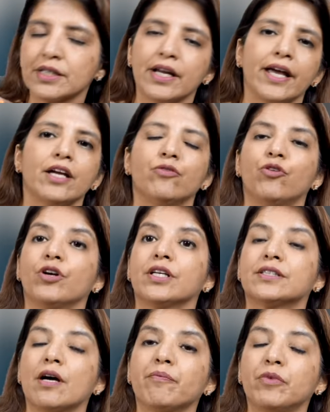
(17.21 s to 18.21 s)
Like, for
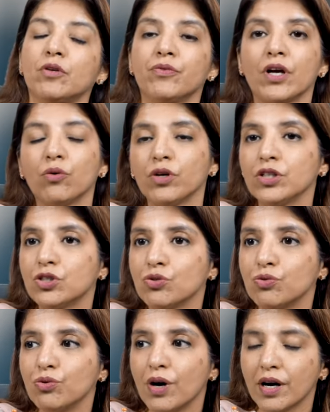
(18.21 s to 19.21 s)
example, we are going
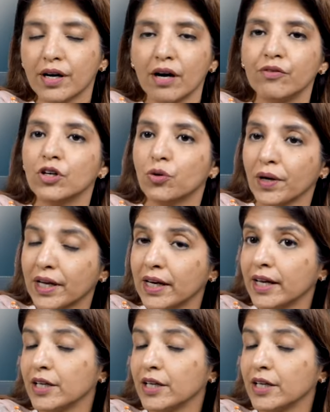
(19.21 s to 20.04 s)
to uh, cover quickly